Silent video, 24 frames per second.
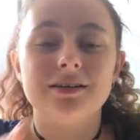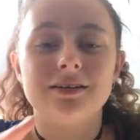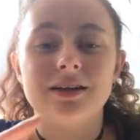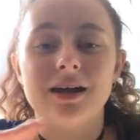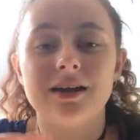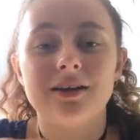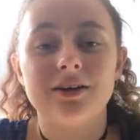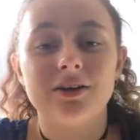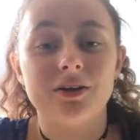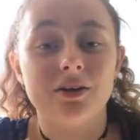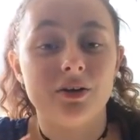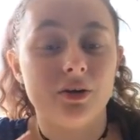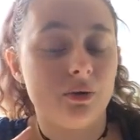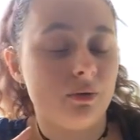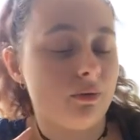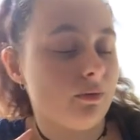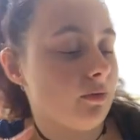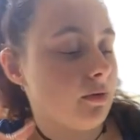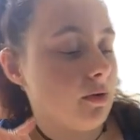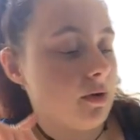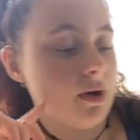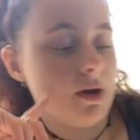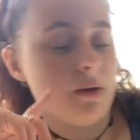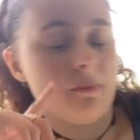They do
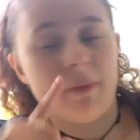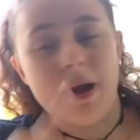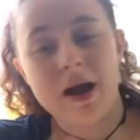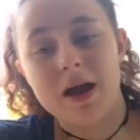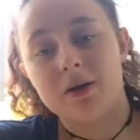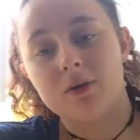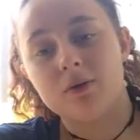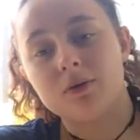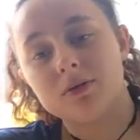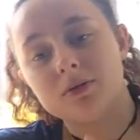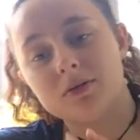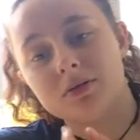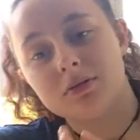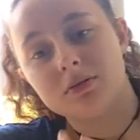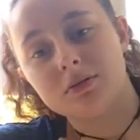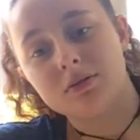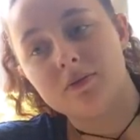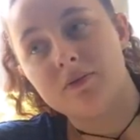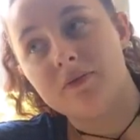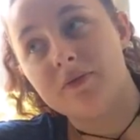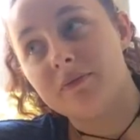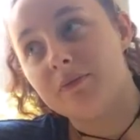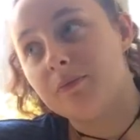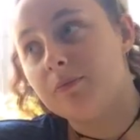males,
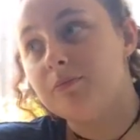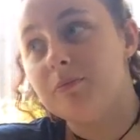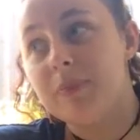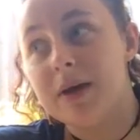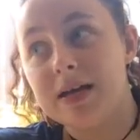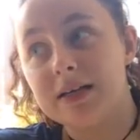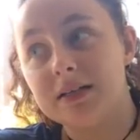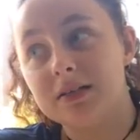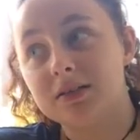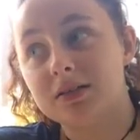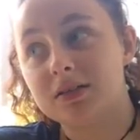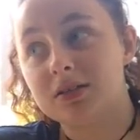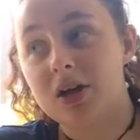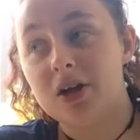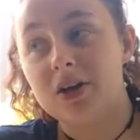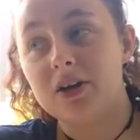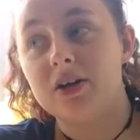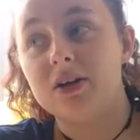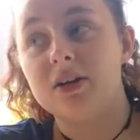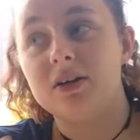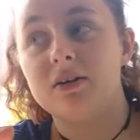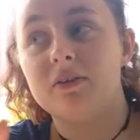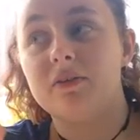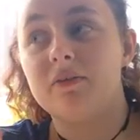men's
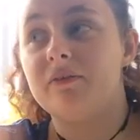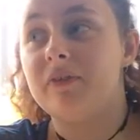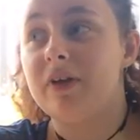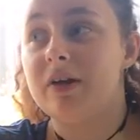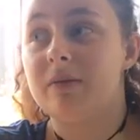sunnies,